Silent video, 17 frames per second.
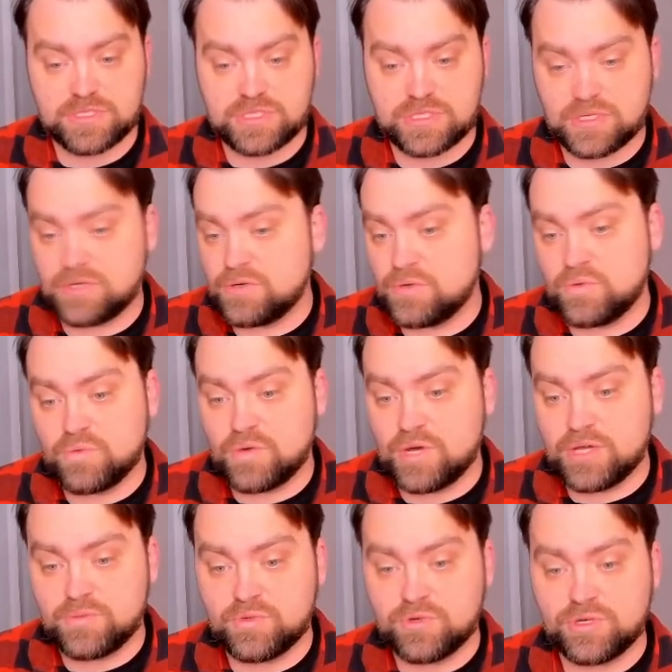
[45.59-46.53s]
So
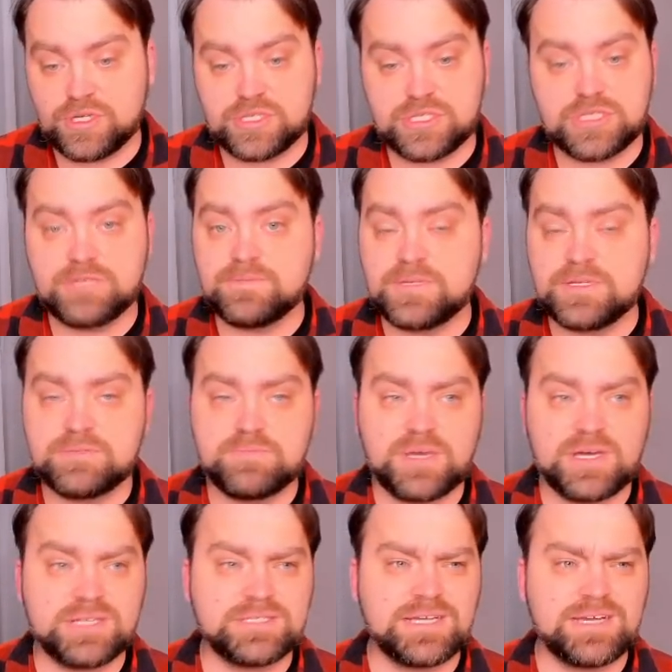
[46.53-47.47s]
one more achievement,
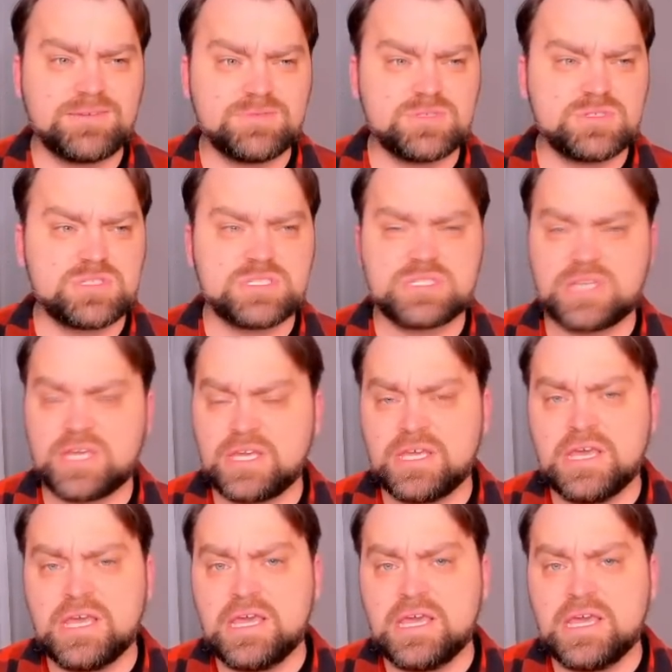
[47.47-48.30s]
but I would say